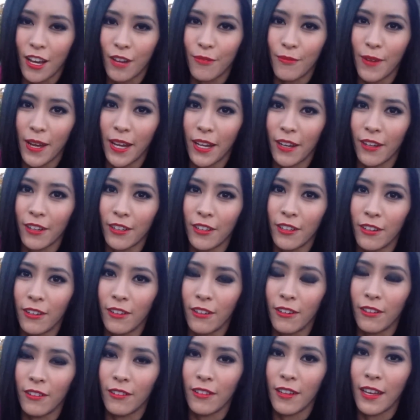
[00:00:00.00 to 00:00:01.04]
My
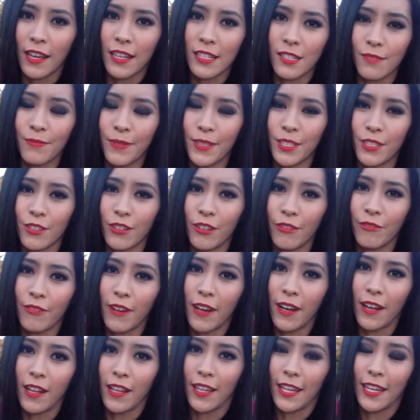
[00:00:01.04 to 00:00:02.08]
uncle hasn't been doing
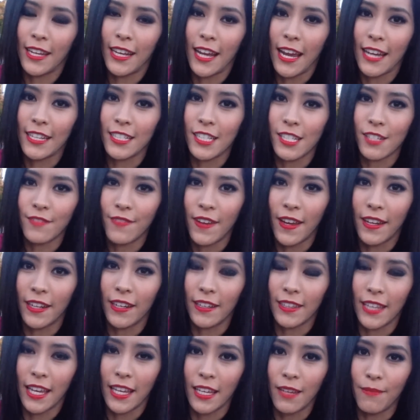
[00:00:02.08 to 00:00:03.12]
well, and I just found out
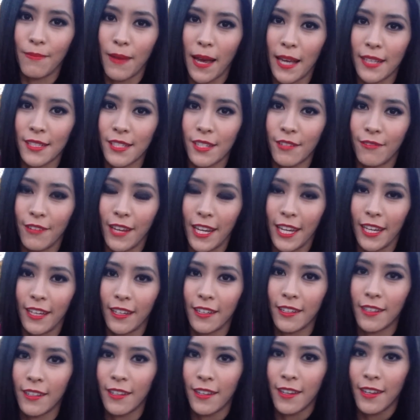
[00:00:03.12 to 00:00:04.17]
that he passed away
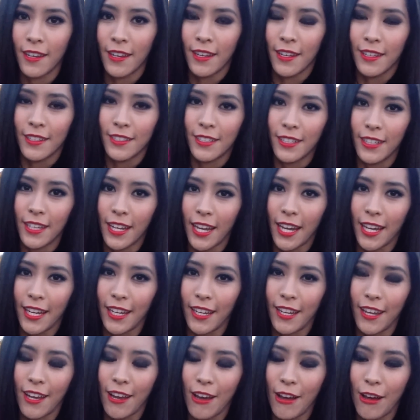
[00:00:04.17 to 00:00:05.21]

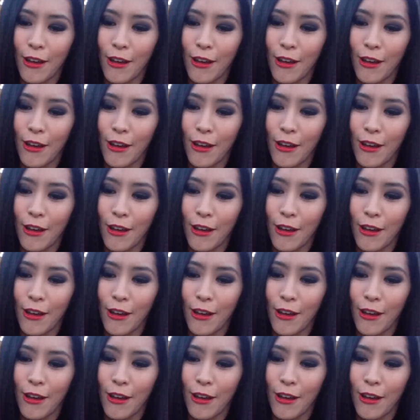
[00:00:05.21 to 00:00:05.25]
today.